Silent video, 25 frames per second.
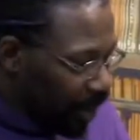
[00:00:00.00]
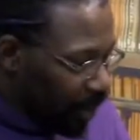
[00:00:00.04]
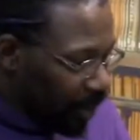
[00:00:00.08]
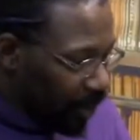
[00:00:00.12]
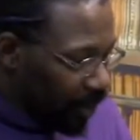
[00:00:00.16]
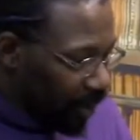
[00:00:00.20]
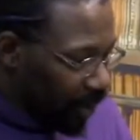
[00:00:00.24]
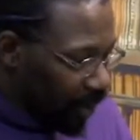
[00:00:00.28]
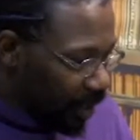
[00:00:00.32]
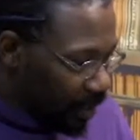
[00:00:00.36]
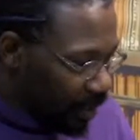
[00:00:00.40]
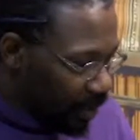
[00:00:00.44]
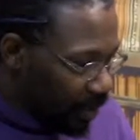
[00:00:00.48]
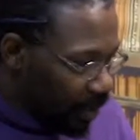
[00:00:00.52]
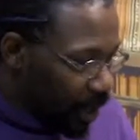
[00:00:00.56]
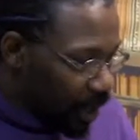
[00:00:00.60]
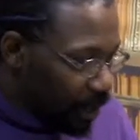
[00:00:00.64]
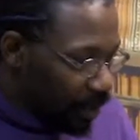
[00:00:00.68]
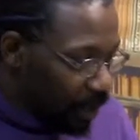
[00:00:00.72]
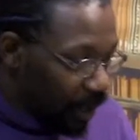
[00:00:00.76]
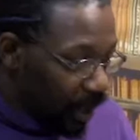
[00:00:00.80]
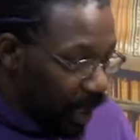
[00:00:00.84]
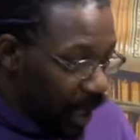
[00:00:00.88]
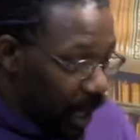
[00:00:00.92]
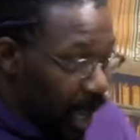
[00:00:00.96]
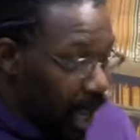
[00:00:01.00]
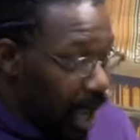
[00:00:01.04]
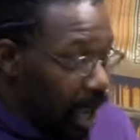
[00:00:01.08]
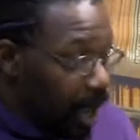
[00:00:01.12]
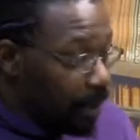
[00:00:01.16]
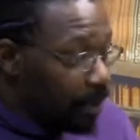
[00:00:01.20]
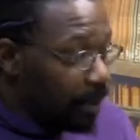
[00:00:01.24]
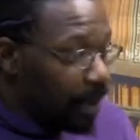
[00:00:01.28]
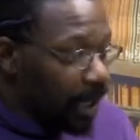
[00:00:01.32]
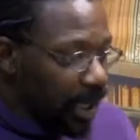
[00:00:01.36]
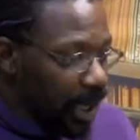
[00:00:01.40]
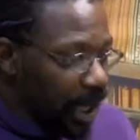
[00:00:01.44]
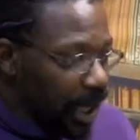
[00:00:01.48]
uh, working properly.
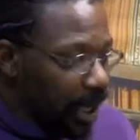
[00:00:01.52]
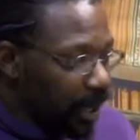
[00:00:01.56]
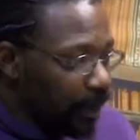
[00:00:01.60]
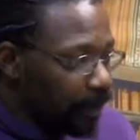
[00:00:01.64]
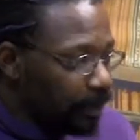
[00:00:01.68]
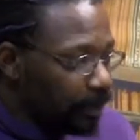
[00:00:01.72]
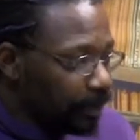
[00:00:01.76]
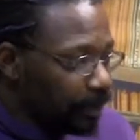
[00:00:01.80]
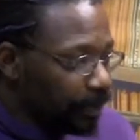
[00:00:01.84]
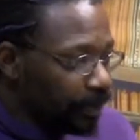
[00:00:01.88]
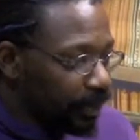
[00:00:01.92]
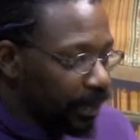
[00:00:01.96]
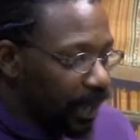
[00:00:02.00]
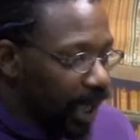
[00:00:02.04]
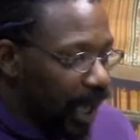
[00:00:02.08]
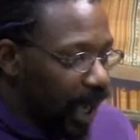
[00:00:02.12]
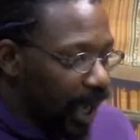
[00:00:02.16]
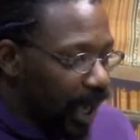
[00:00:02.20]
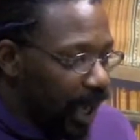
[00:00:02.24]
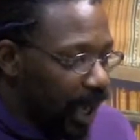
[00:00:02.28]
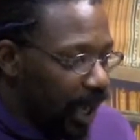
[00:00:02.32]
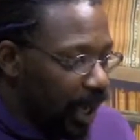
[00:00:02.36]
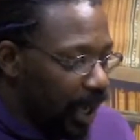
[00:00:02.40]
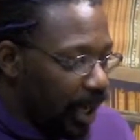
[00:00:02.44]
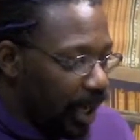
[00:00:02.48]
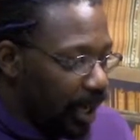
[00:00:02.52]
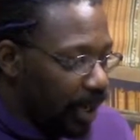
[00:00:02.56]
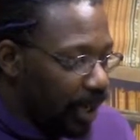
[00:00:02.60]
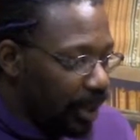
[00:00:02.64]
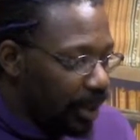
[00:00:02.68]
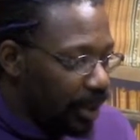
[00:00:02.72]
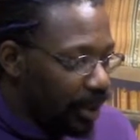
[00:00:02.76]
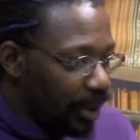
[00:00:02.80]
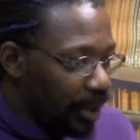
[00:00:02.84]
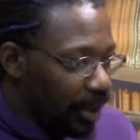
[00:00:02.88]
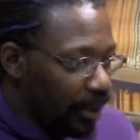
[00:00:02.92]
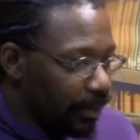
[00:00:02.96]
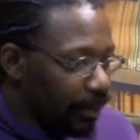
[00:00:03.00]
But yeah,
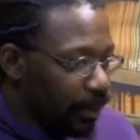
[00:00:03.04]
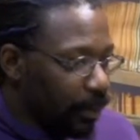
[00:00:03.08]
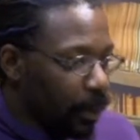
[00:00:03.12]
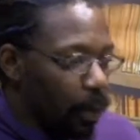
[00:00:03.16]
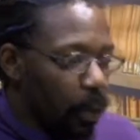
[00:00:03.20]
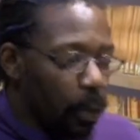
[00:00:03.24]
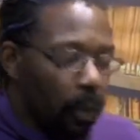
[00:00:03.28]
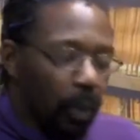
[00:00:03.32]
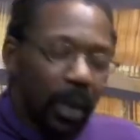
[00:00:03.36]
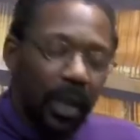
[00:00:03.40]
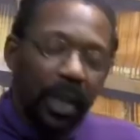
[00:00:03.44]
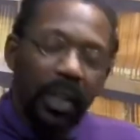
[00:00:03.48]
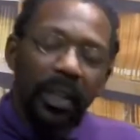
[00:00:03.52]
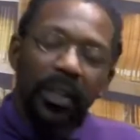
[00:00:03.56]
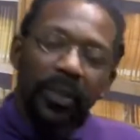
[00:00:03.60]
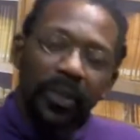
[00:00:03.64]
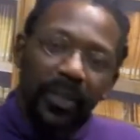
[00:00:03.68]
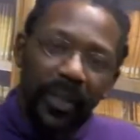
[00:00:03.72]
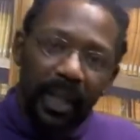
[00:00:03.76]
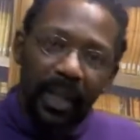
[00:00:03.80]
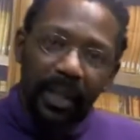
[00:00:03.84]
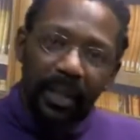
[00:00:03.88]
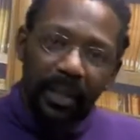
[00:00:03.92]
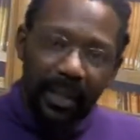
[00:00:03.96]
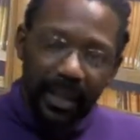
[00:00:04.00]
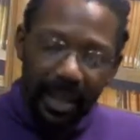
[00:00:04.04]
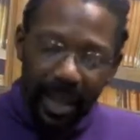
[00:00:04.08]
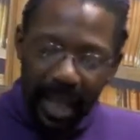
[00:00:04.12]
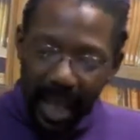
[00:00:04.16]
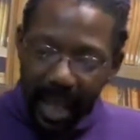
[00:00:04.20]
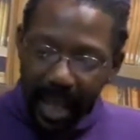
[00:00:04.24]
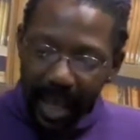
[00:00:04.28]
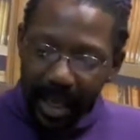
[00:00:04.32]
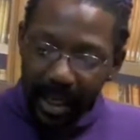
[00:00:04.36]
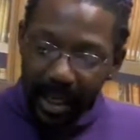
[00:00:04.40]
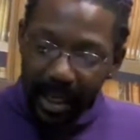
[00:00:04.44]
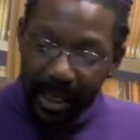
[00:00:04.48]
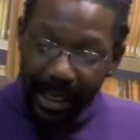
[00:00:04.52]
and one of the things
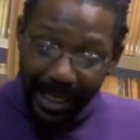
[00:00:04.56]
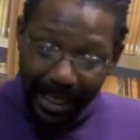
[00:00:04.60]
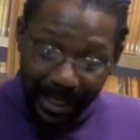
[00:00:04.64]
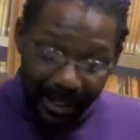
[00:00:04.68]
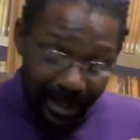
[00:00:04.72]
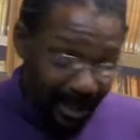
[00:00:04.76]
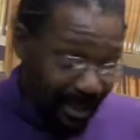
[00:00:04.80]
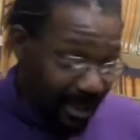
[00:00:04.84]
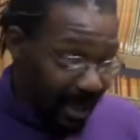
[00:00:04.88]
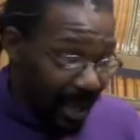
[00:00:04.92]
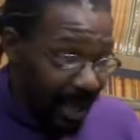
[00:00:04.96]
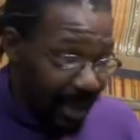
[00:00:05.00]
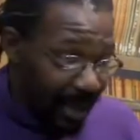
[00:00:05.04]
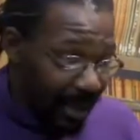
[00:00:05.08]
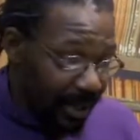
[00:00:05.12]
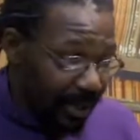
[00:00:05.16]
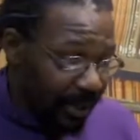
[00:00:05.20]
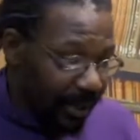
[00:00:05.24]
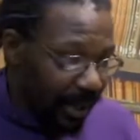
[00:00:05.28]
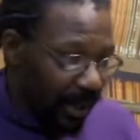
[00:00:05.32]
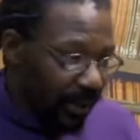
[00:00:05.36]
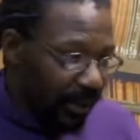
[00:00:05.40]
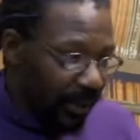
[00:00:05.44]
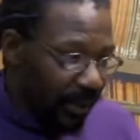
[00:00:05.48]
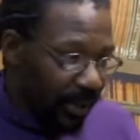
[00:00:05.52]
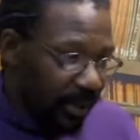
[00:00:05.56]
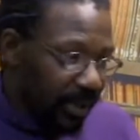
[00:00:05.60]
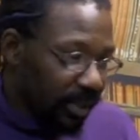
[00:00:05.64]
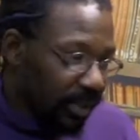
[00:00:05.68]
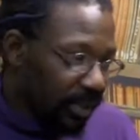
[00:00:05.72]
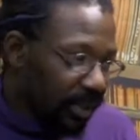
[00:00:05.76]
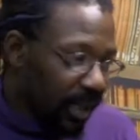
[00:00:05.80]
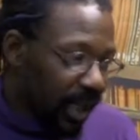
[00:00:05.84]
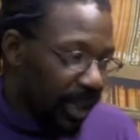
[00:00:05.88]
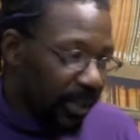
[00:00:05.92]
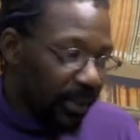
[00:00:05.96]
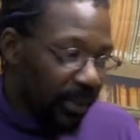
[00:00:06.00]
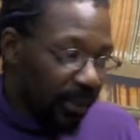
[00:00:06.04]
that he says, and this is
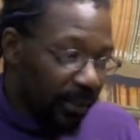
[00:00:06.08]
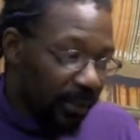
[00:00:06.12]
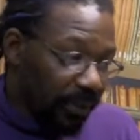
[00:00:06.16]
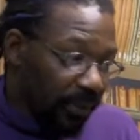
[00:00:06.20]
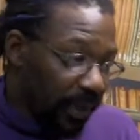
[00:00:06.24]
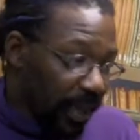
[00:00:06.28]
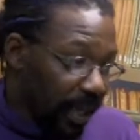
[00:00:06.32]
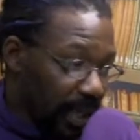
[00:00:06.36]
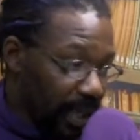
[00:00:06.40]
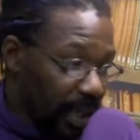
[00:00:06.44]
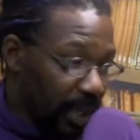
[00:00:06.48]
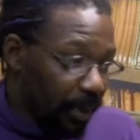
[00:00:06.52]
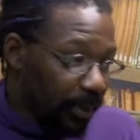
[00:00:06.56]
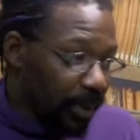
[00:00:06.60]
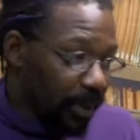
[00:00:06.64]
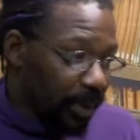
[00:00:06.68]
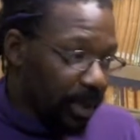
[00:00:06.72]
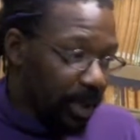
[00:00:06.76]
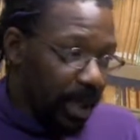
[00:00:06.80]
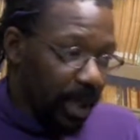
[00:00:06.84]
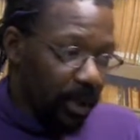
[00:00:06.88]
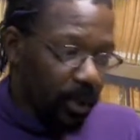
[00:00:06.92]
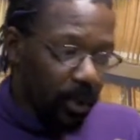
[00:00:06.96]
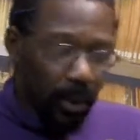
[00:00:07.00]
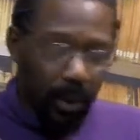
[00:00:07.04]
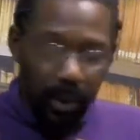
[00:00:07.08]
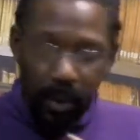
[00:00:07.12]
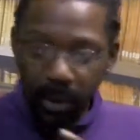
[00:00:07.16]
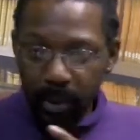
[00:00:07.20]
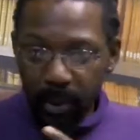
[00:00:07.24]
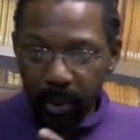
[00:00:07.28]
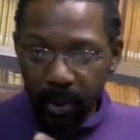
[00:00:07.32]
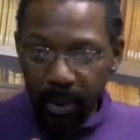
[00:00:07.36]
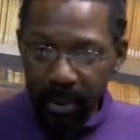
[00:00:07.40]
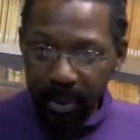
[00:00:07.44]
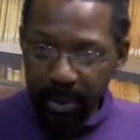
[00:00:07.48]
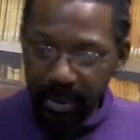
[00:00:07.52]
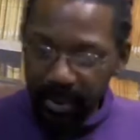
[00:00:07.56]
like the thing, it was like we're
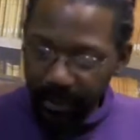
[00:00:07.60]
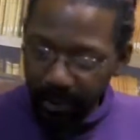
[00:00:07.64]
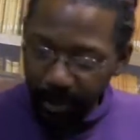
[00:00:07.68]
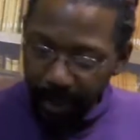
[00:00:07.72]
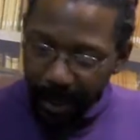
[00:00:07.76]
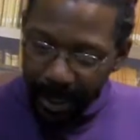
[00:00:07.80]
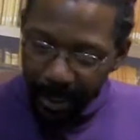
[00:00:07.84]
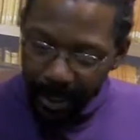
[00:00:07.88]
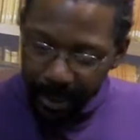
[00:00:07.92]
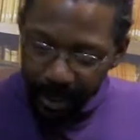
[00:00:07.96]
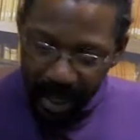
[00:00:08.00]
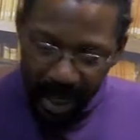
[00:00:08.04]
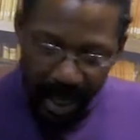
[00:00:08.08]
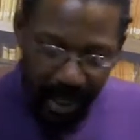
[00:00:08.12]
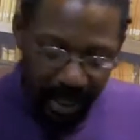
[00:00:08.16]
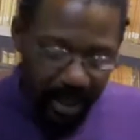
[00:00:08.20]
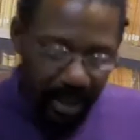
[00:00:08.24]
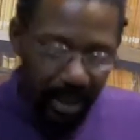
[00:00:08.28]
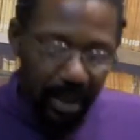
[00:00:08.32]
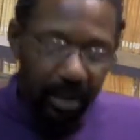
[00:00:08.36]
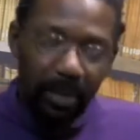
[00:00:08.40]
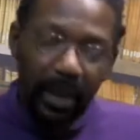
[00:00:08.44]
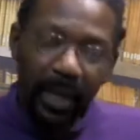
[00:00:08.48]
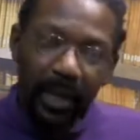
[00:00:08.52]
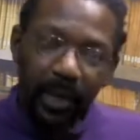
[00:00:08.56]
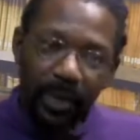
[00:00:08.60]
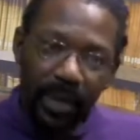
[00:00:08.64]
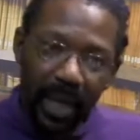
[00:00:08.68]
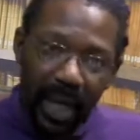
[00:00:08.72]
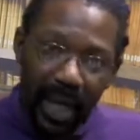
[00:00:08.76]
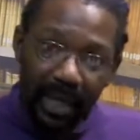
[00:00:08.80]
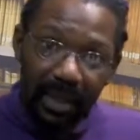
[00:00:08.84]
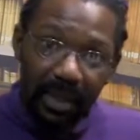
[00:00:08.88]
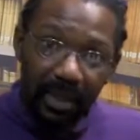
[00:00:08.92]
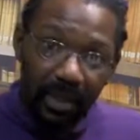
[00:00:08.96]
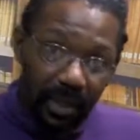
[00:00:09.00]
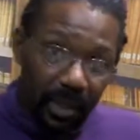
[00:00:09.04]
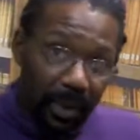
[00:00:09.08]
doing this for Michael Jackson. Michael
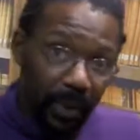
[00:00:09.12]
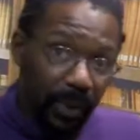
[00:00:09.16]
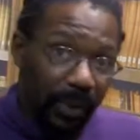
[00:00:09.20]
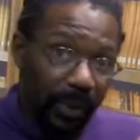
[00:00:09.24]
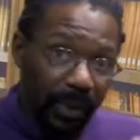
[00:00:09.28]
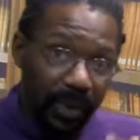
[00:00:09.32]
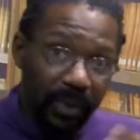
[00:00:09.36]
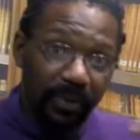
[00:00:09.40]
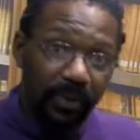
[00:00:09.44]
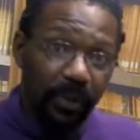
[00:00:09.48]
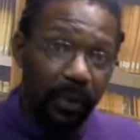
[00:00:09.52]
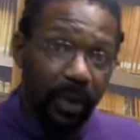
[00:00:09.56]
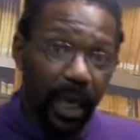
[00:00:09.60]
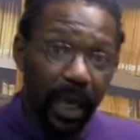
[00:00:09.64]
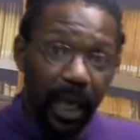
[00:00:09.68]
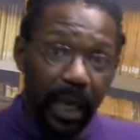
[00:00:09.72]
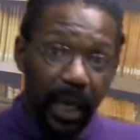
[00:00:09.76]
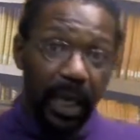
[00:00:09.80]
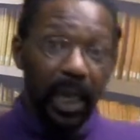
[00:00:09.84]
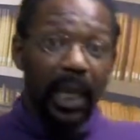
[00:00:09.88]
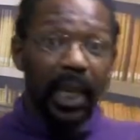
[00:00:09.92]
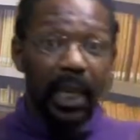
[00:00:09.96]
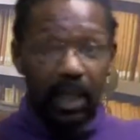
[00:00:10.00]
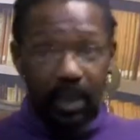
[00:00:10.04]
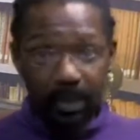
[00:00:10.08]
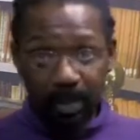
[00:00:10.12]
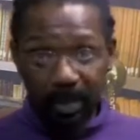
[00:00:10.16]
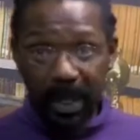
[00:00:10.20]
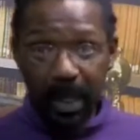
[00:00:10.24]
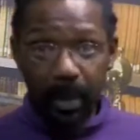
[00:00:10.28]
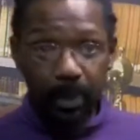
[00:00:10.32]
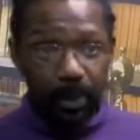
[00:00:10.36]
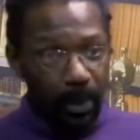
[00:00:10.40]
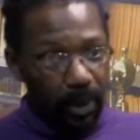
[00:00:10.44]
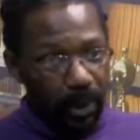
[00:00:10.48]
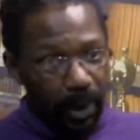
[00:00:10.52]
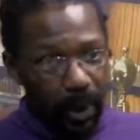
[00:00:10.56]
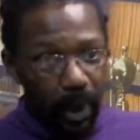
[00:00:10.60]
Jackson's doing this for like his
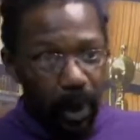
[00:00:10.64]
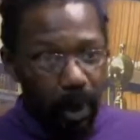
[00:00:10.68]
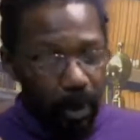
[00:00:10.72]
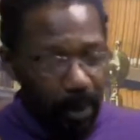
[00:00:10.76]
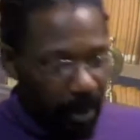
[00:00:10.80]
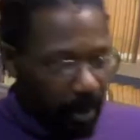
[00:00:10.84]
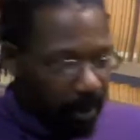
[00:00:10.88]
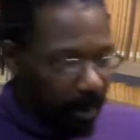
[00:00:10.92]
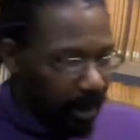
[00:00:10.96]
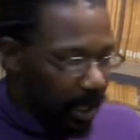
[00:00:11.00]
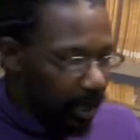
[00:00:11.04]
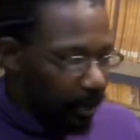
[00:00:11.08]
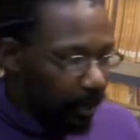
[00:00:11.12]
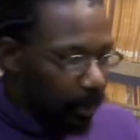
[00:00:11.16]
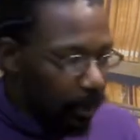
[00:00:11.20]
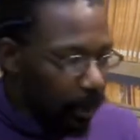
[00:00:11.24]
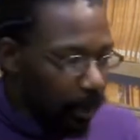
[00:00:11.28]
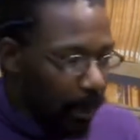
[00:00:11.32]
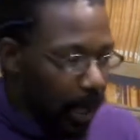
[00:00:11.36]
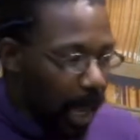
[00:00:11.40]
people, the urban people.